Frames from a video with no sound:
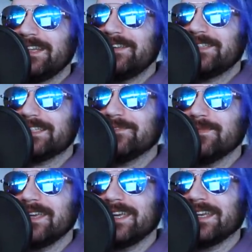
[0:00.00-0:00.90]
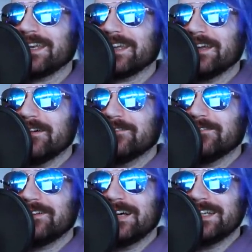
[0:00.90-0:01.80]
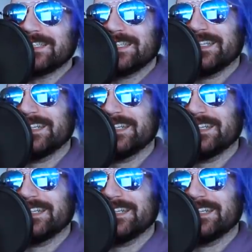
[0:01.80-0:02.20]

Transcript: used to mean? What?